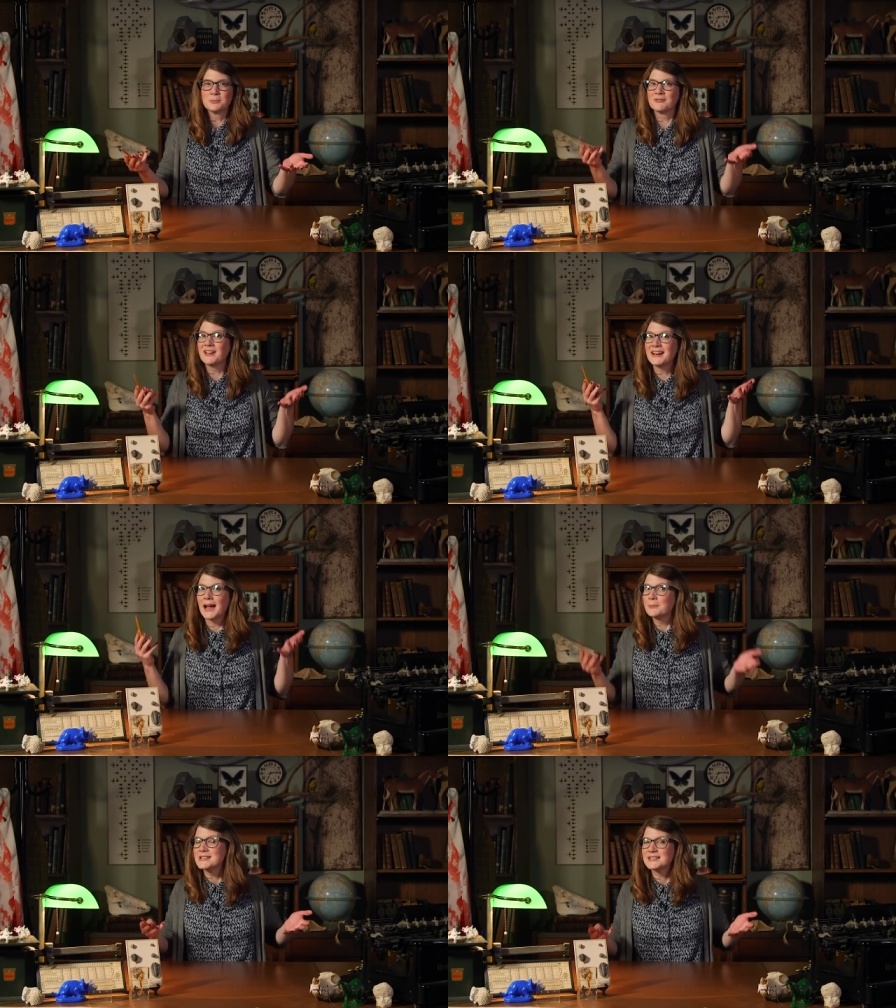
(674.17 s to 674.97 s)
to prevent
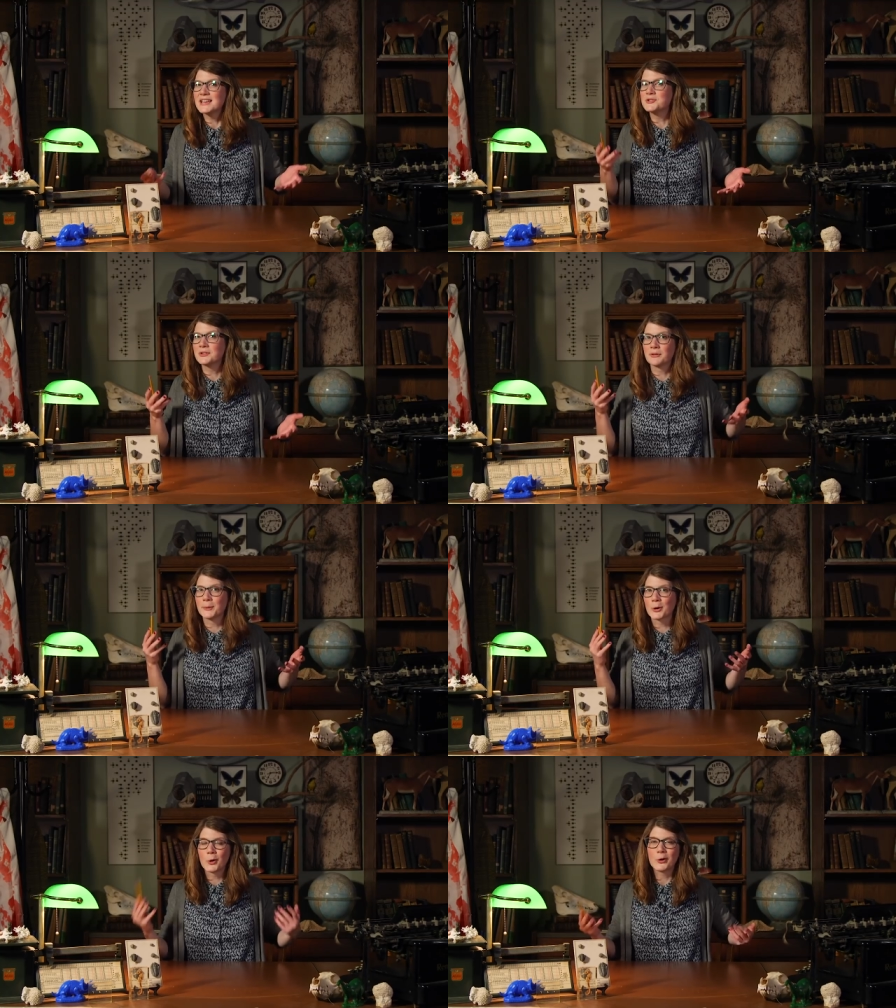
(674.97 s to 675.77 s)
hybridization from
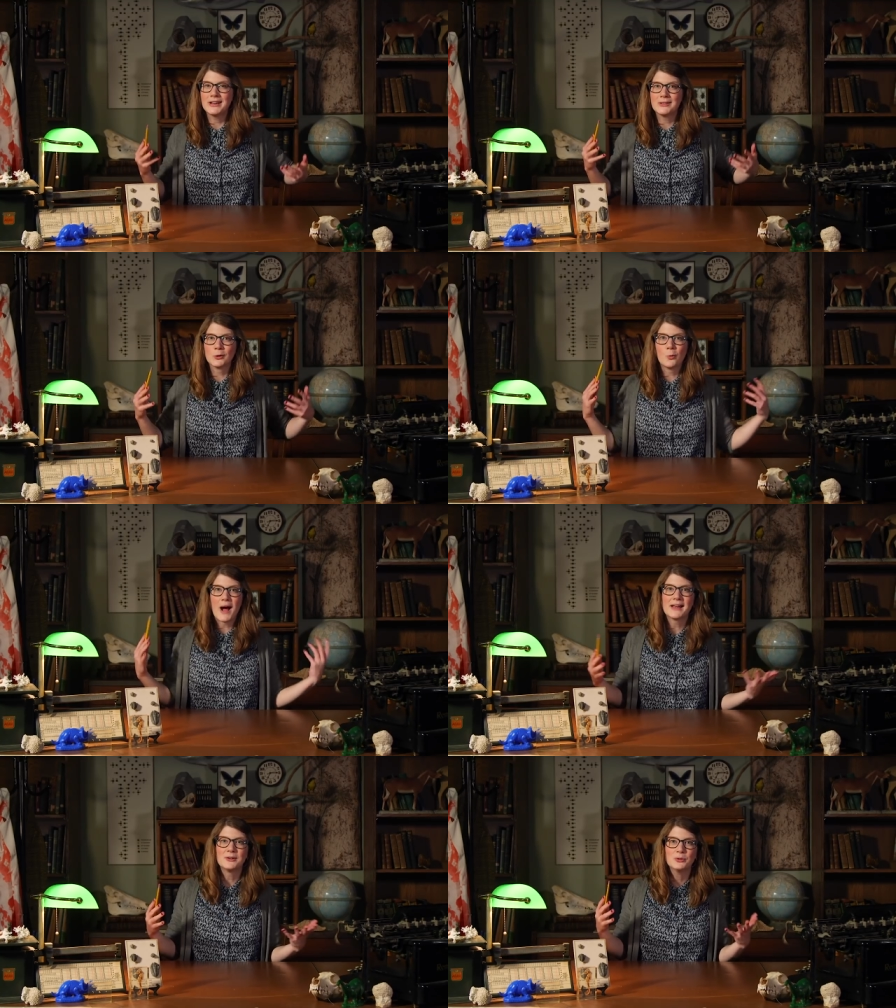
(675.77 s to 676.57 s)
occurring in the
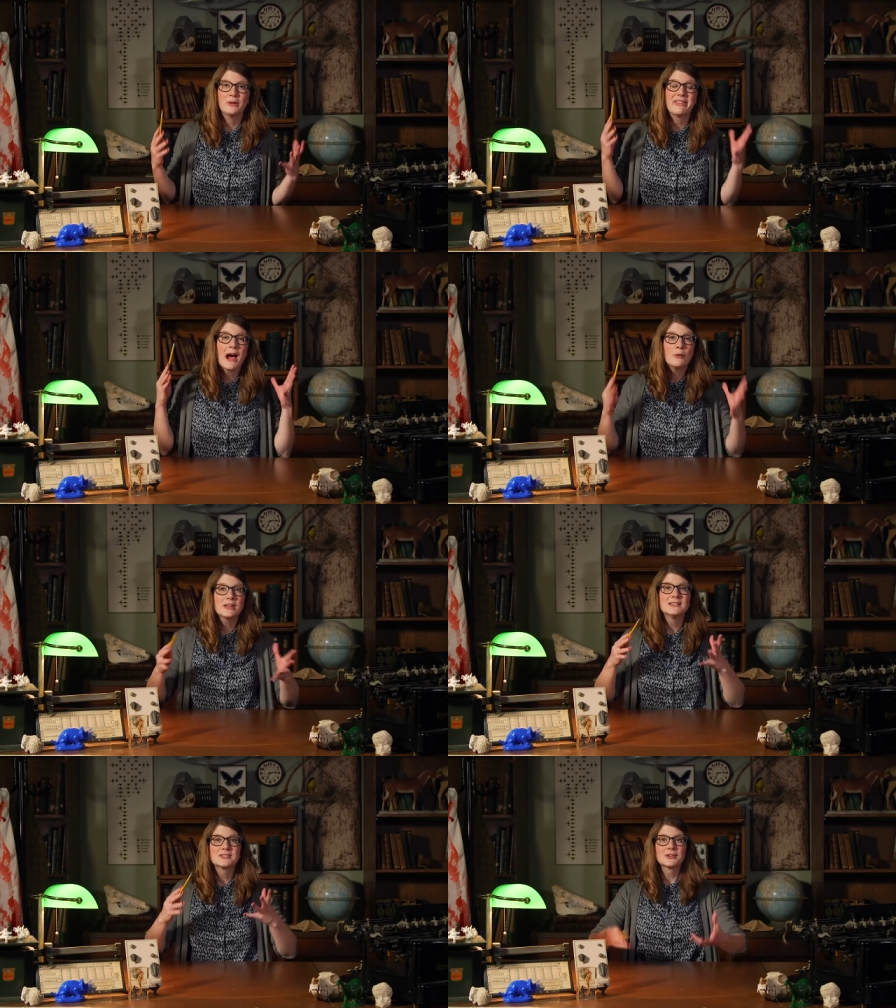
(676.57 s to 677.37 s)
wild without
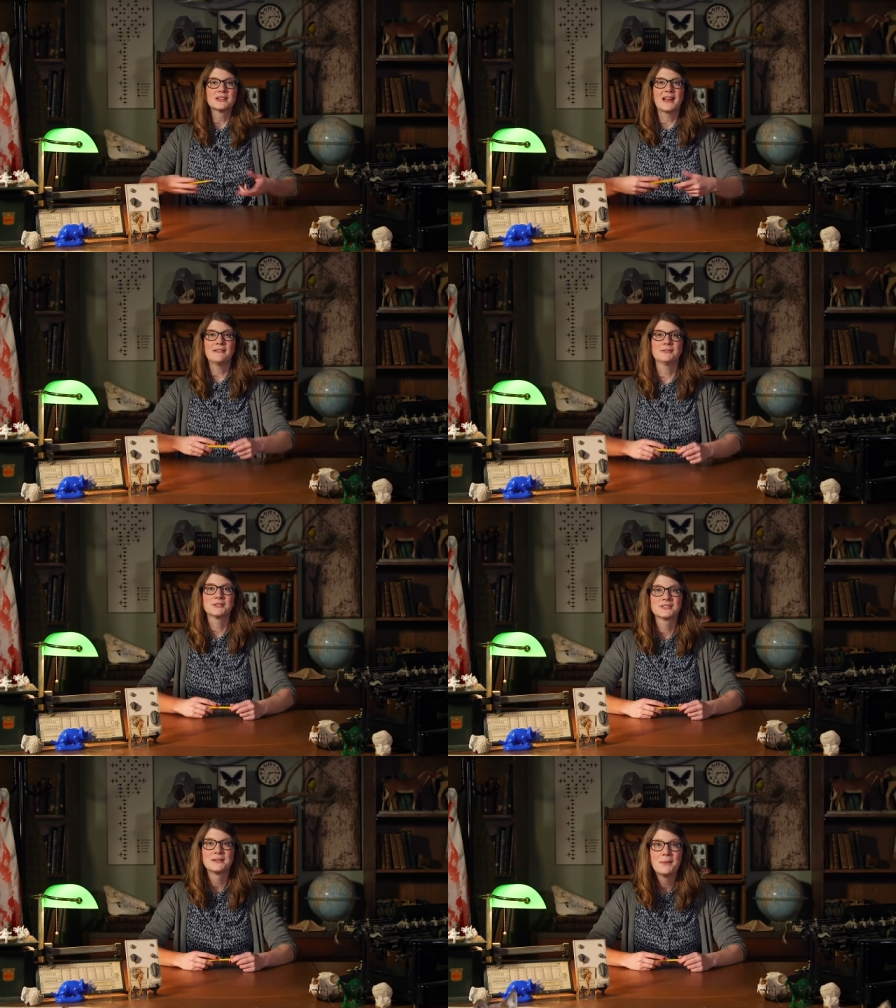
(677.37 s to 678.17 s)
concerted
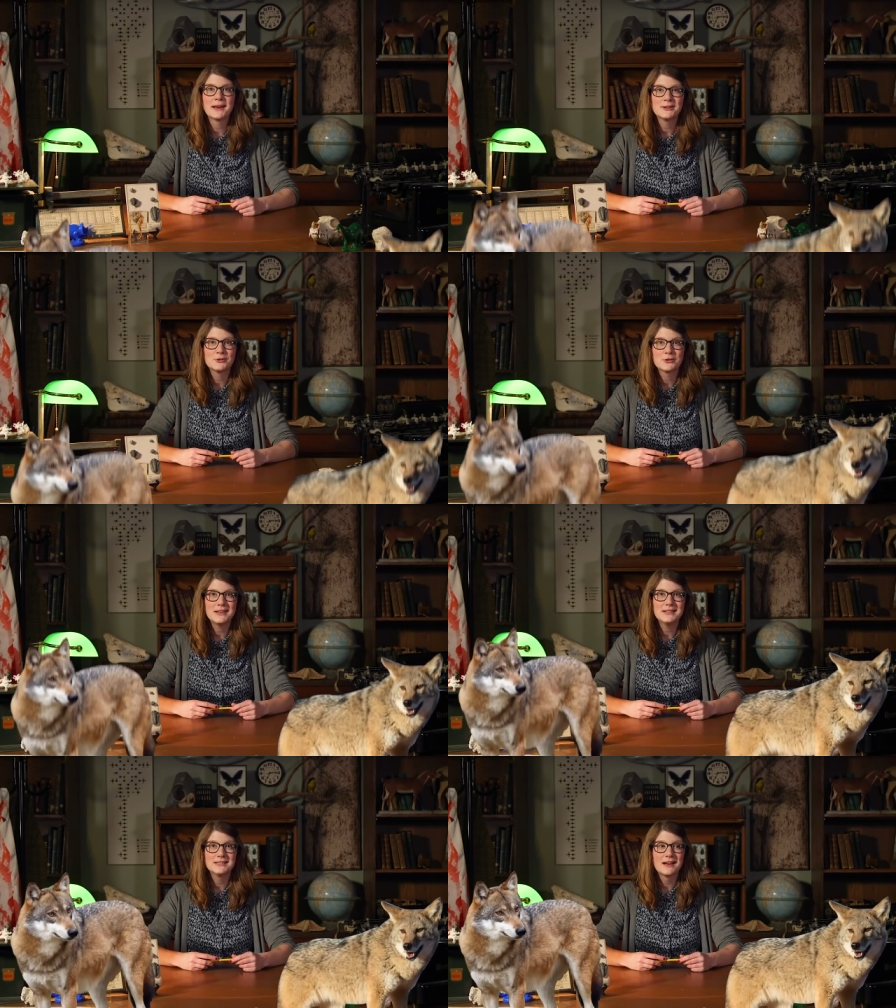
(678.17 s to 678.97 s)
efforts to manage
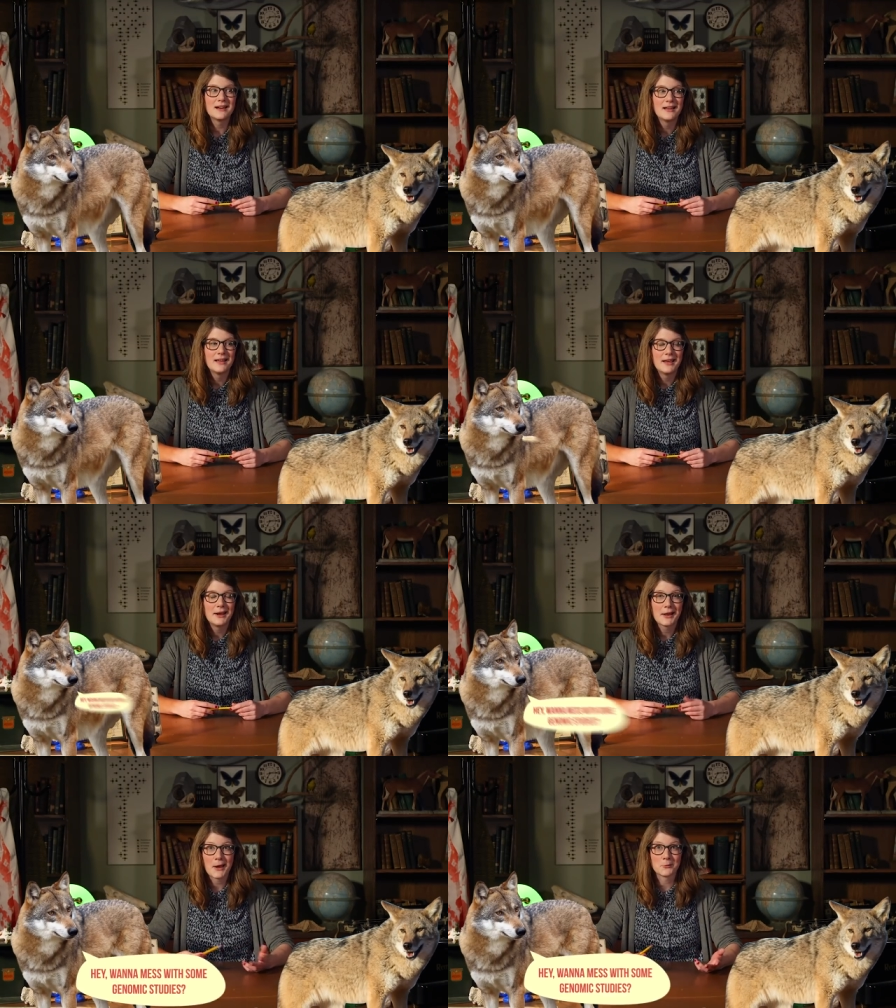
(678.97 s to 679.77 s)
these, uh,
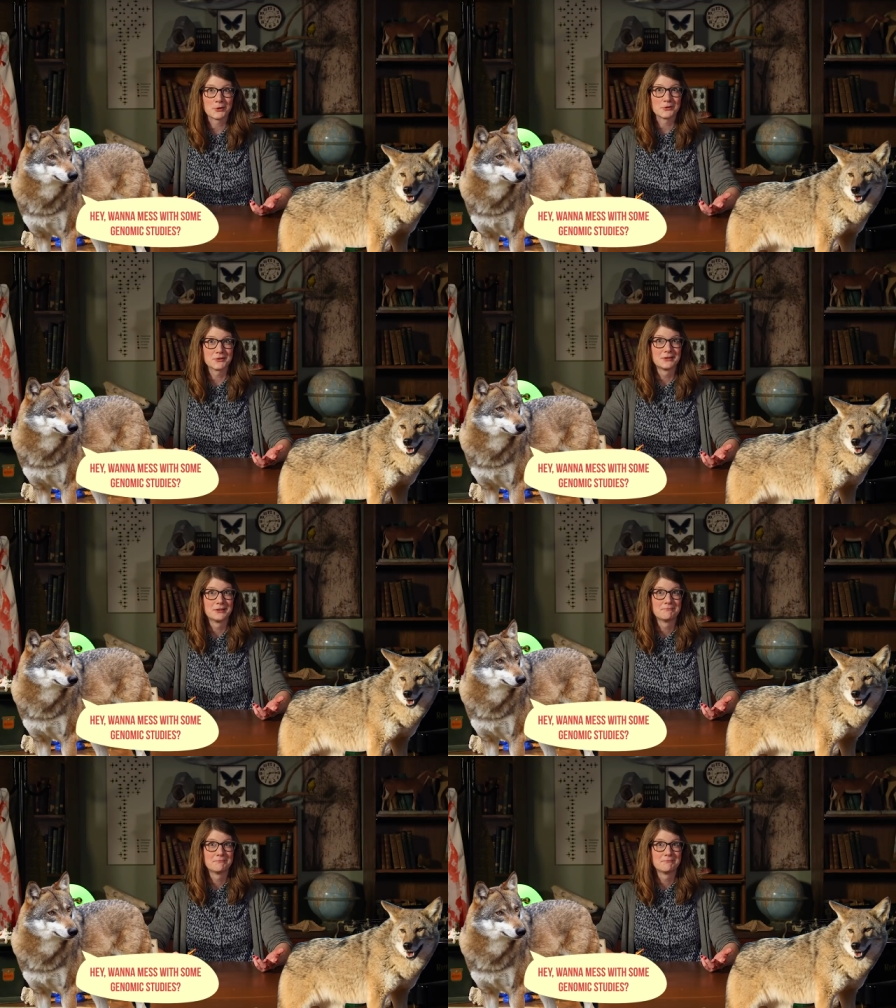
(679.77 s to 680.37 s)
encounters.